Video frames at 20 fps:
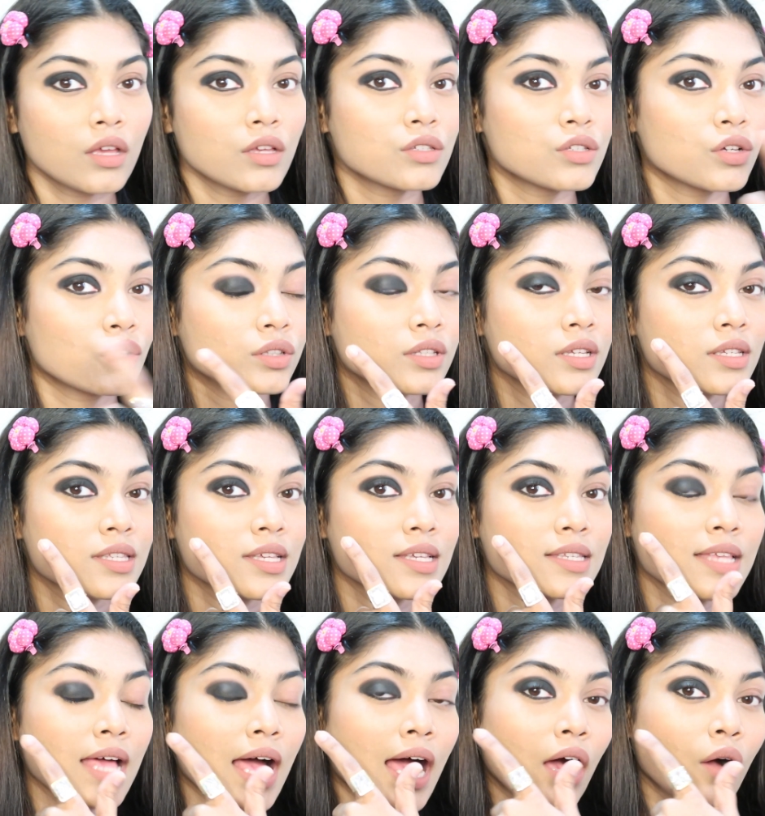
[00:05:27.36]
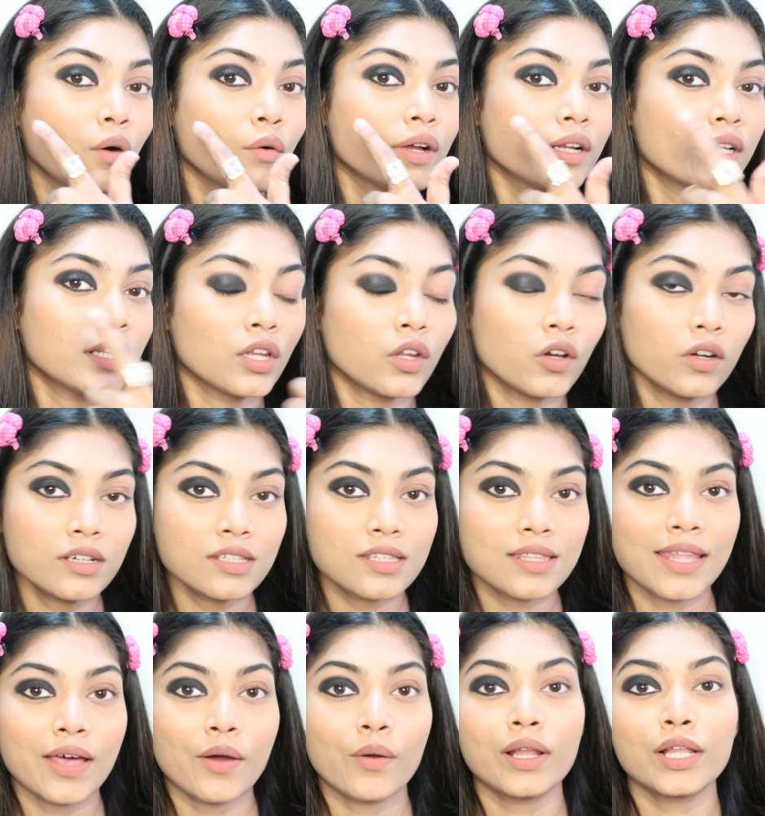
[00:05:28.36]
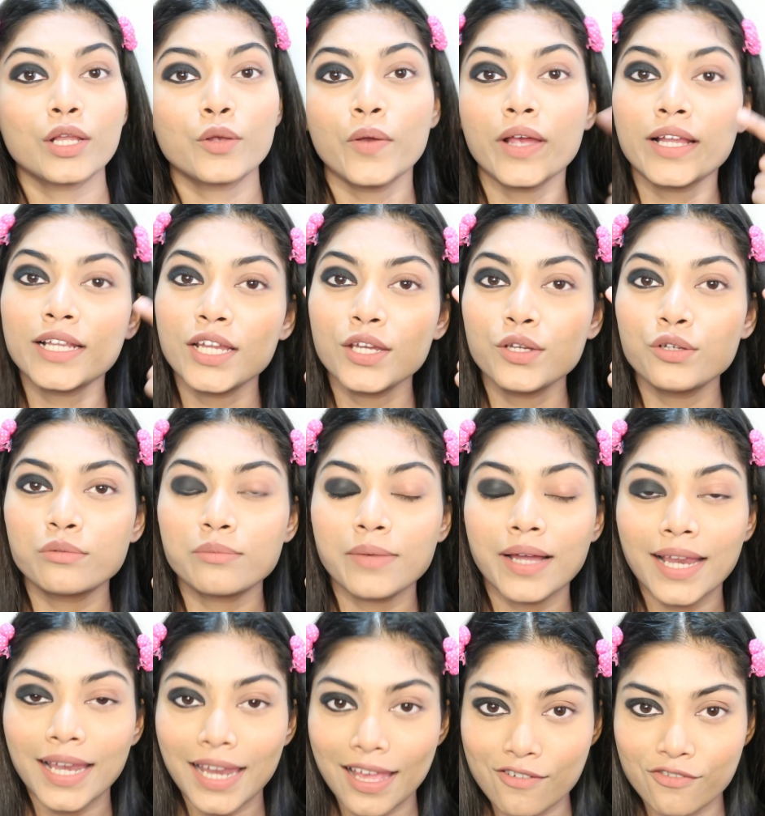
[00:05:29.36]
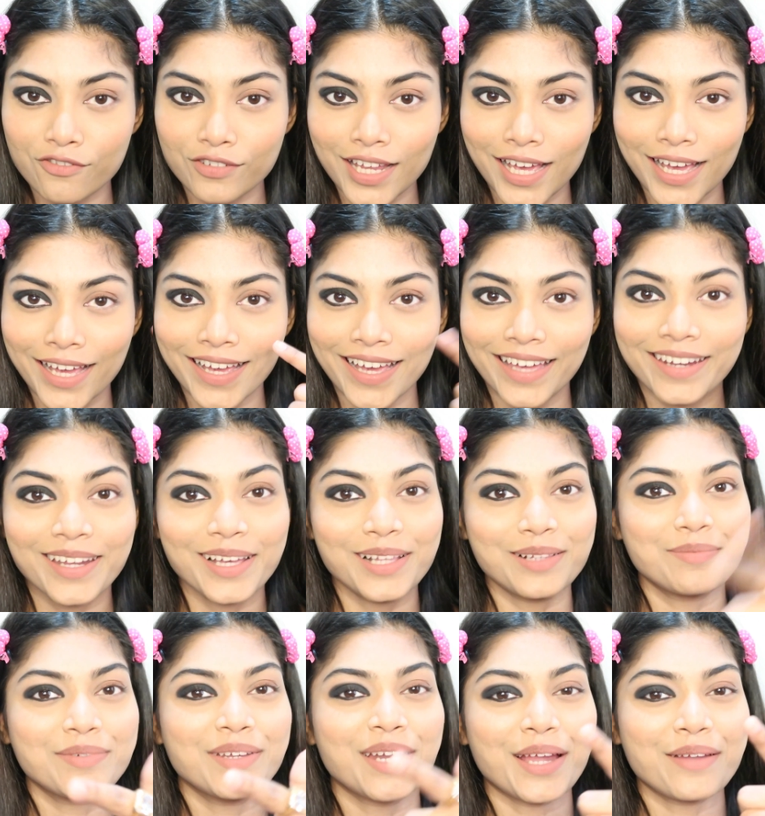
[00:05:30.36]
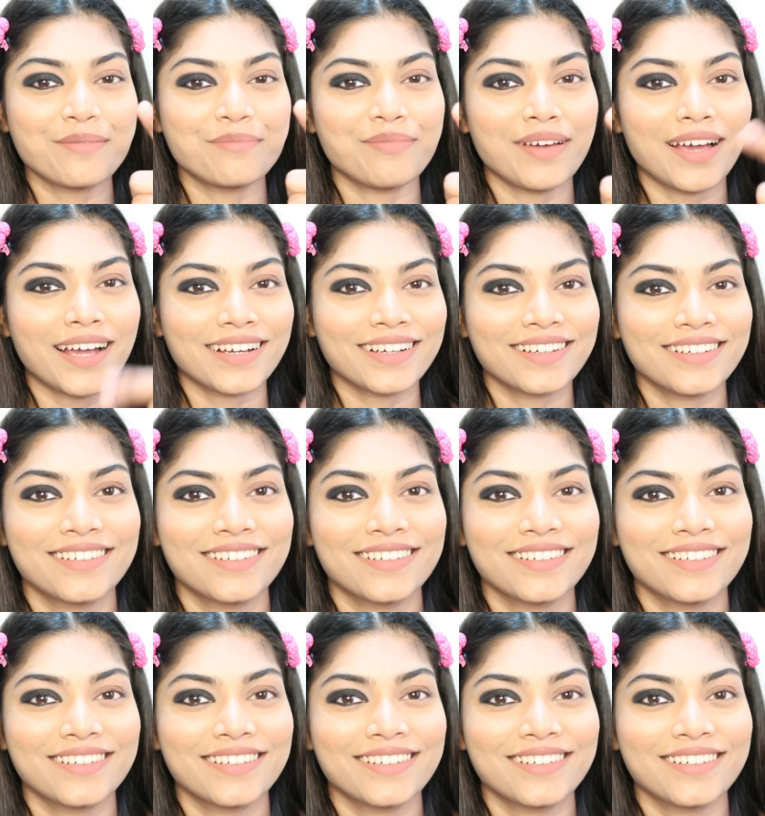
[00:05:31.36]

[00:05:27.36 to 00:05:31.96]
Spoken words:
So this is how it looks. Now I'll quickly do my left eye and I'll be right back.